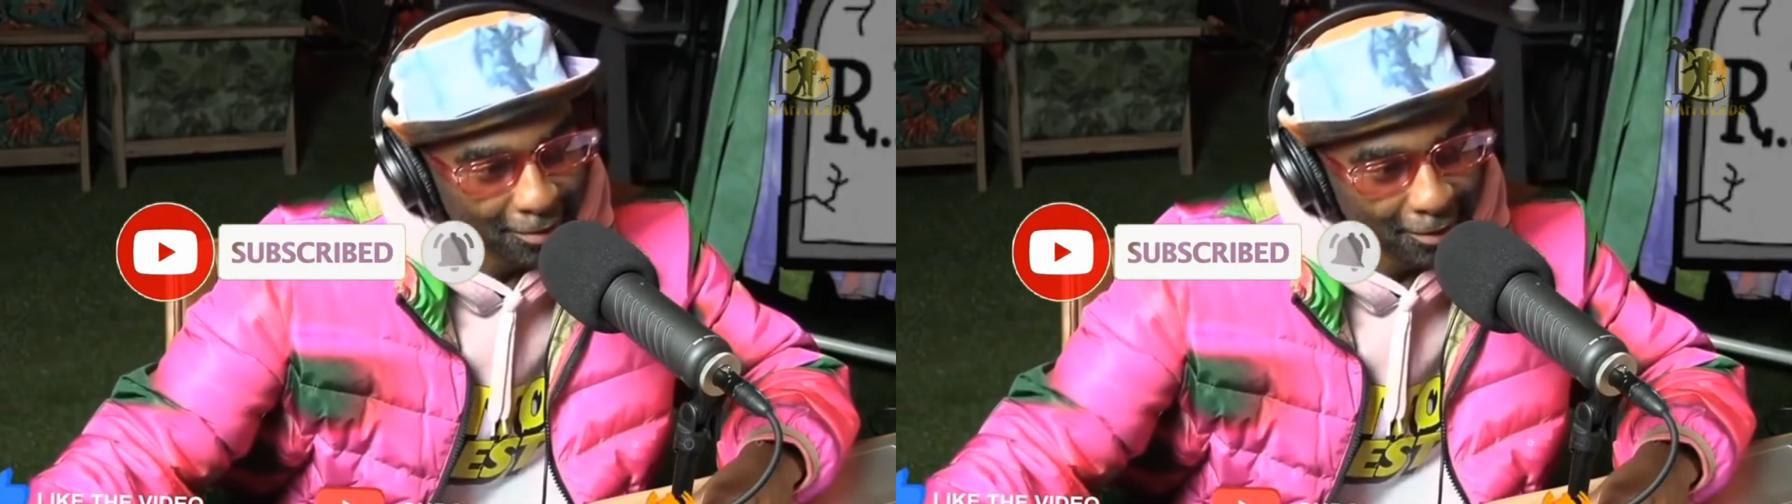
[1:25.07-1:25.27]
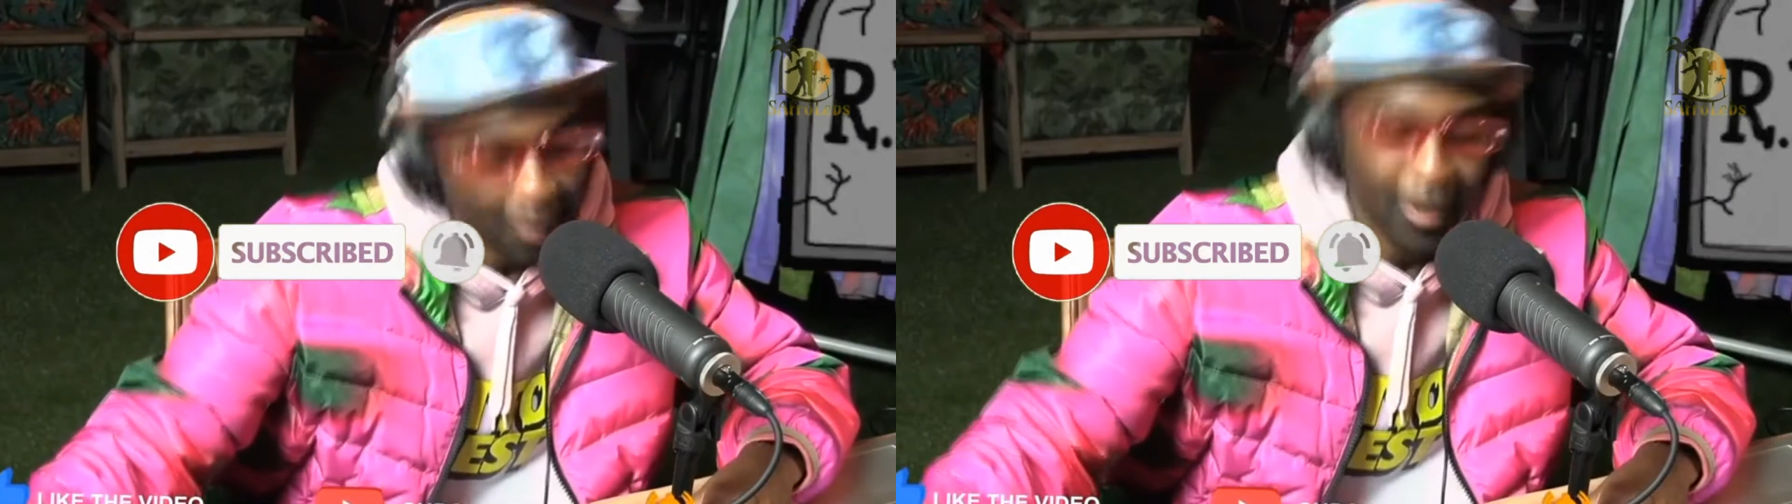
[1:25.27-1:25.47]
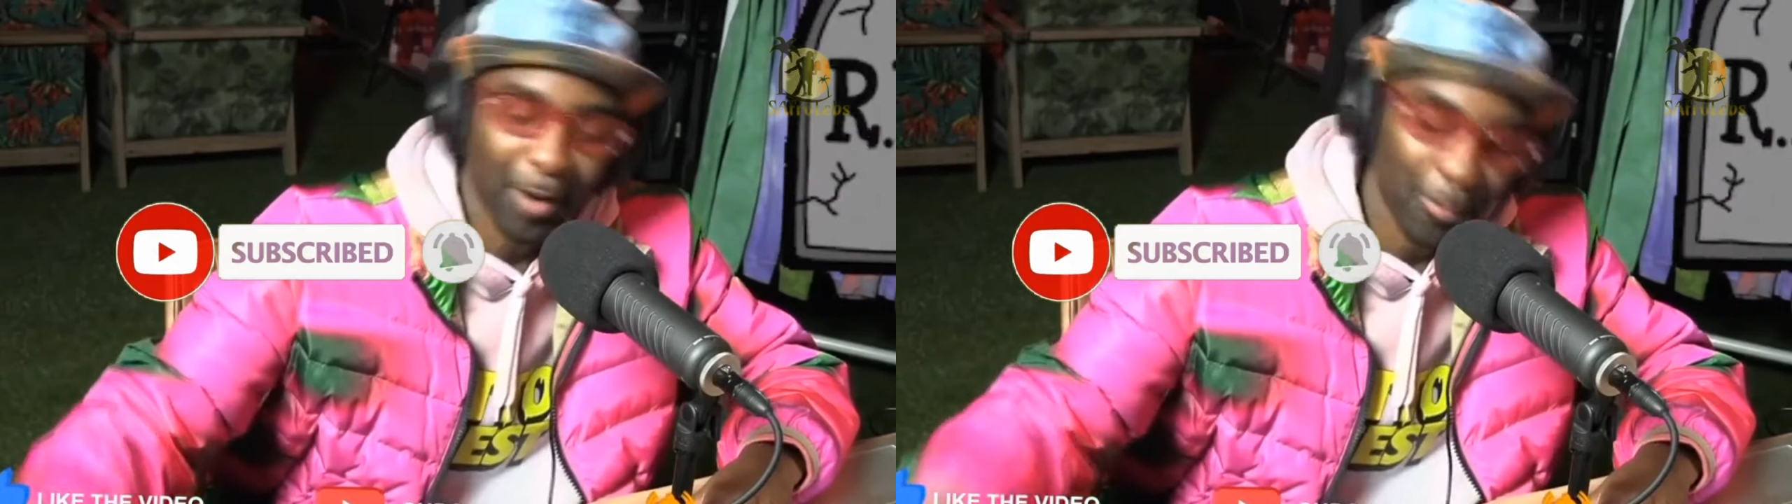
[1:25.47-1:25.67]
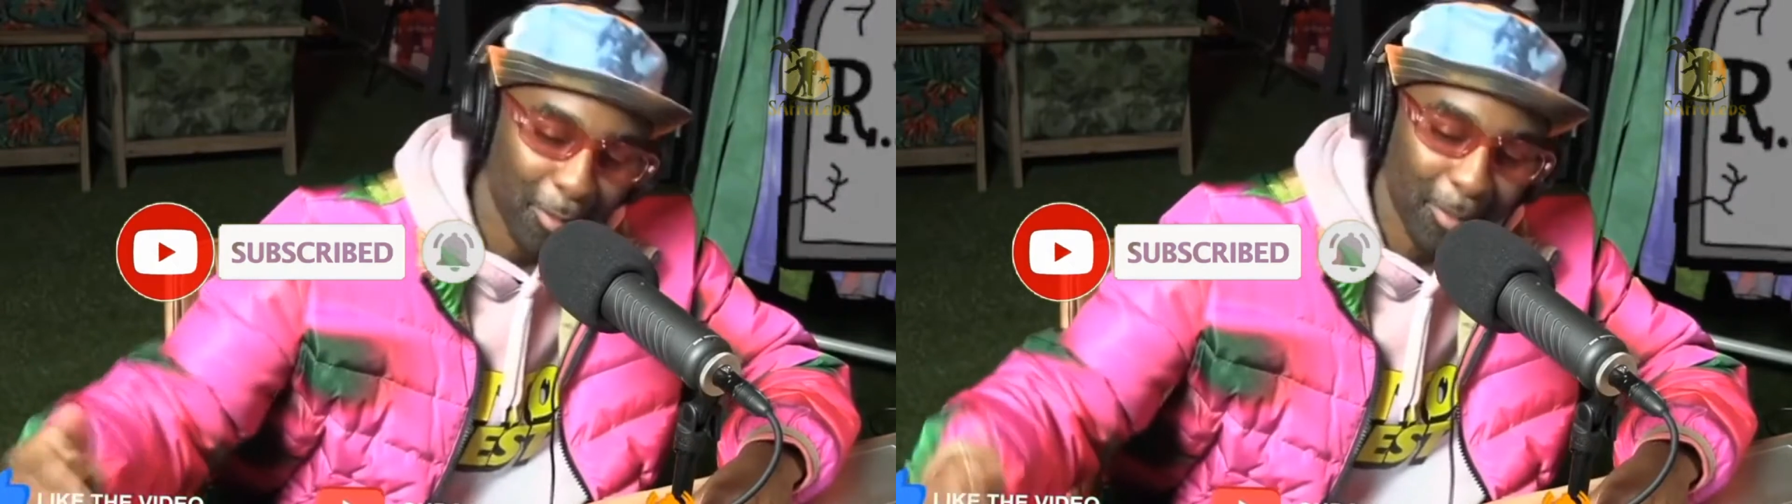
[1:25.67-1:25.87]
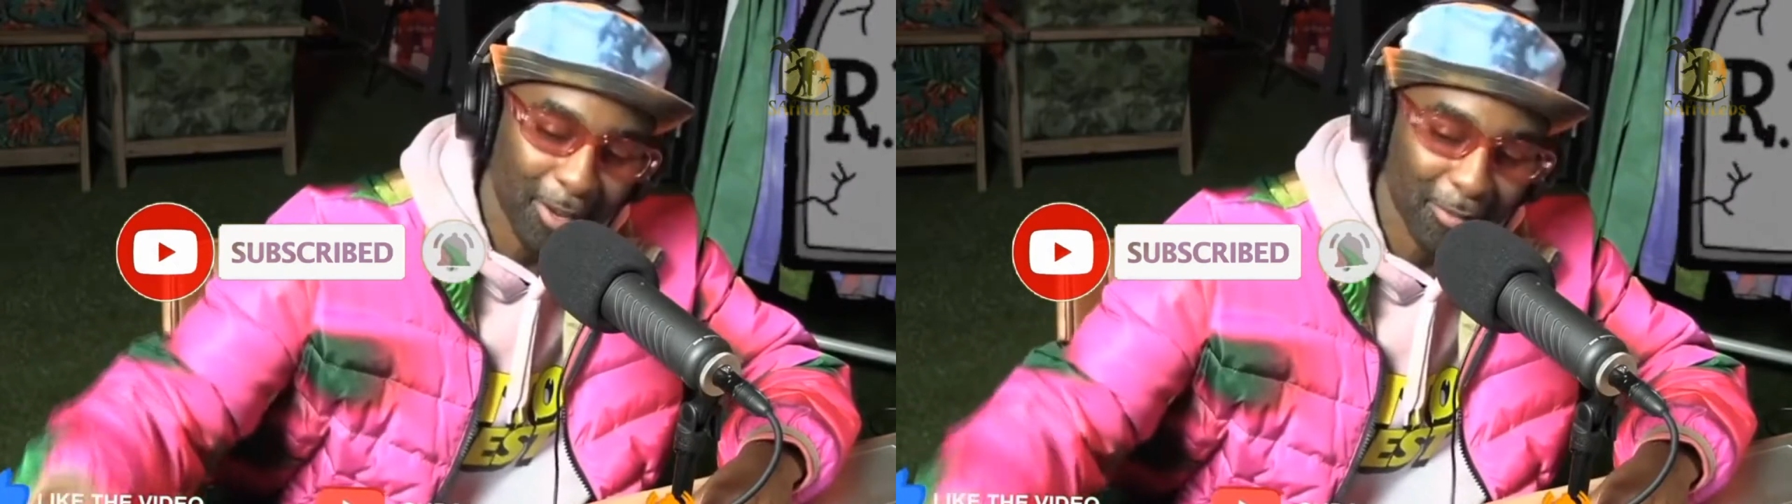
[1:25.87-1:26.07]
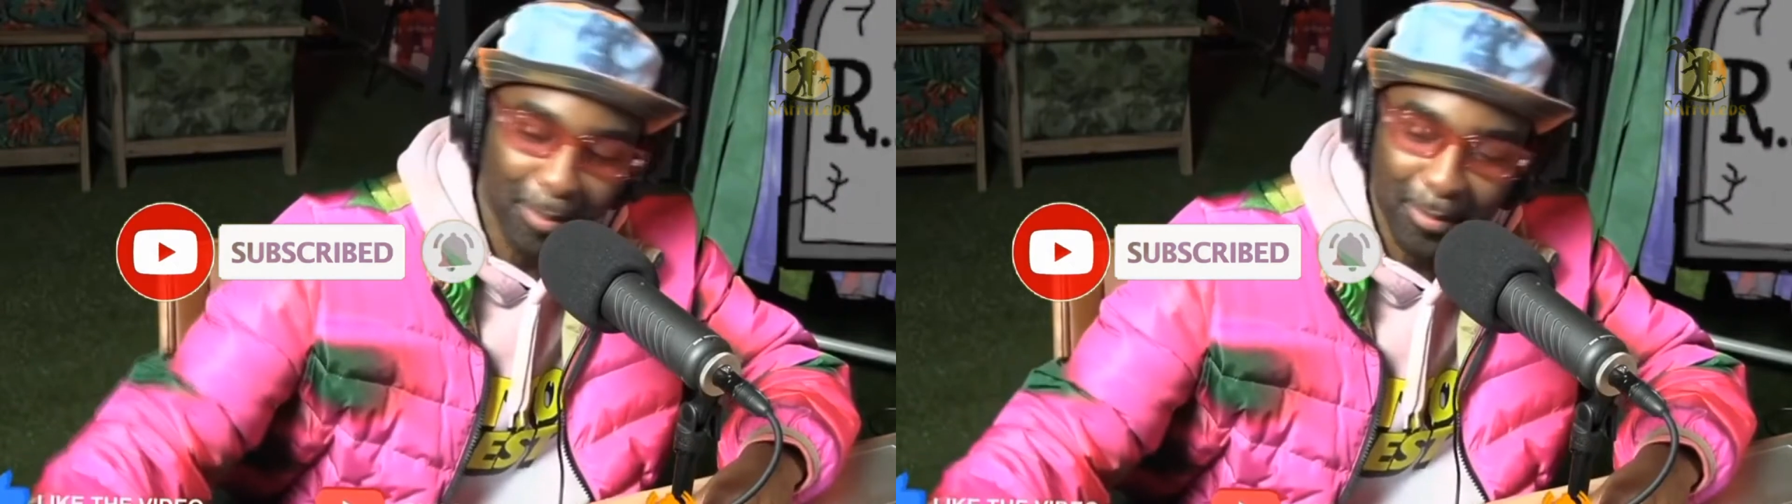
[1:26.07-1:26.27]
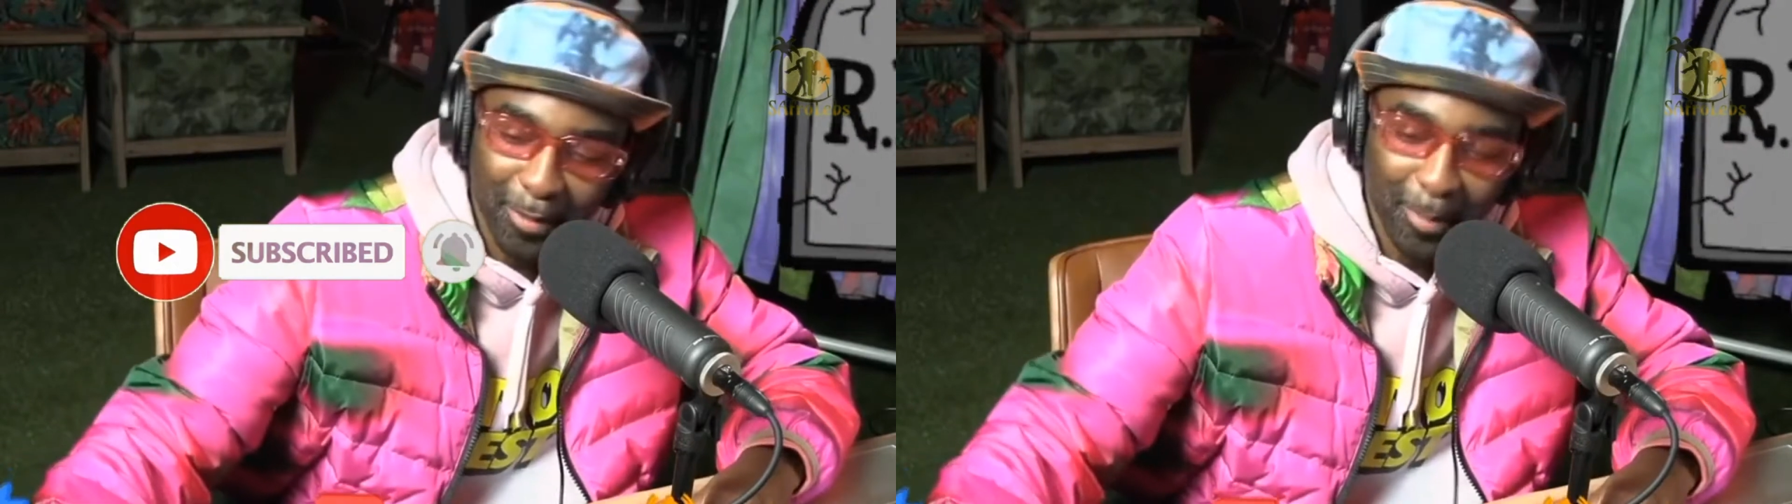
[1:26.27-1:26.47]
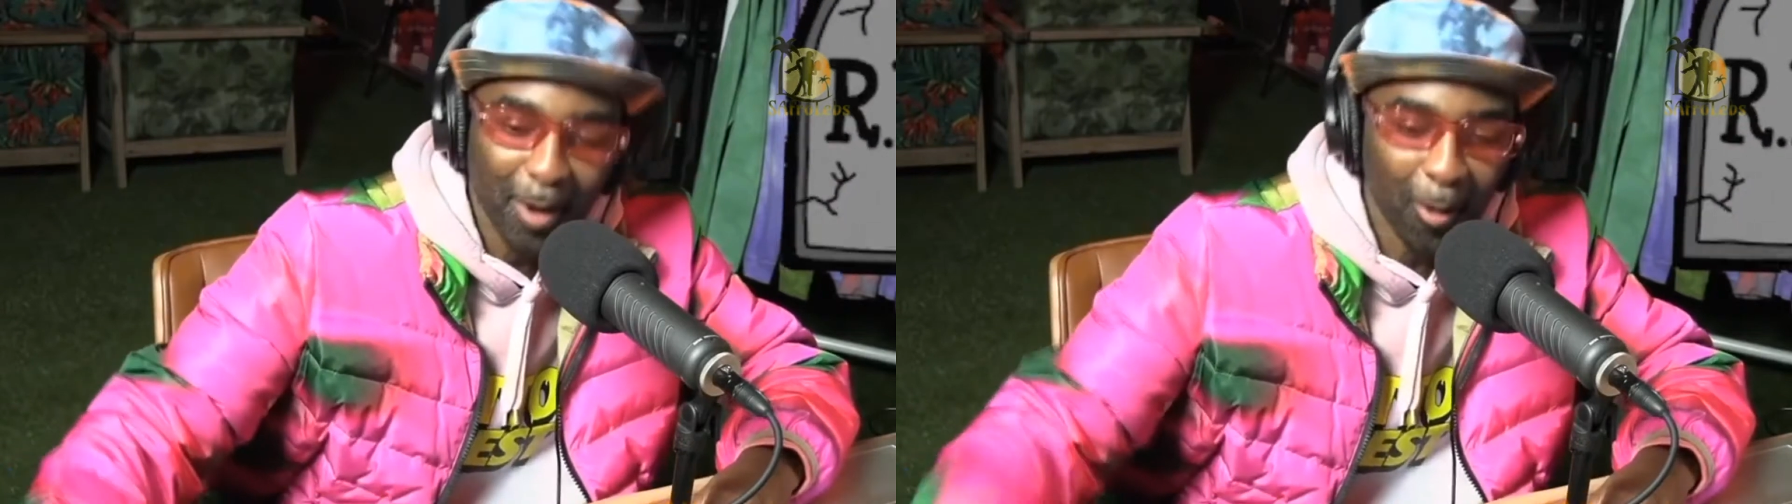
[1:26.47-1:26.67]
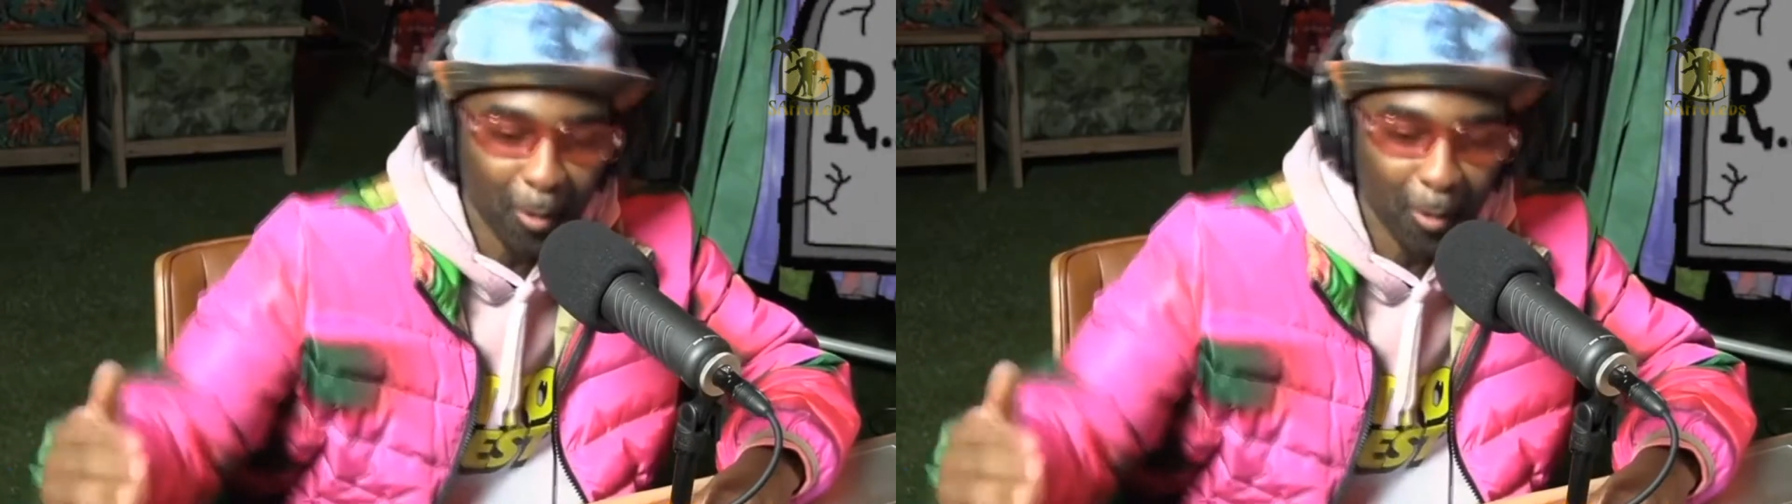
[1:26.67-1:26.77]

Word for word: from my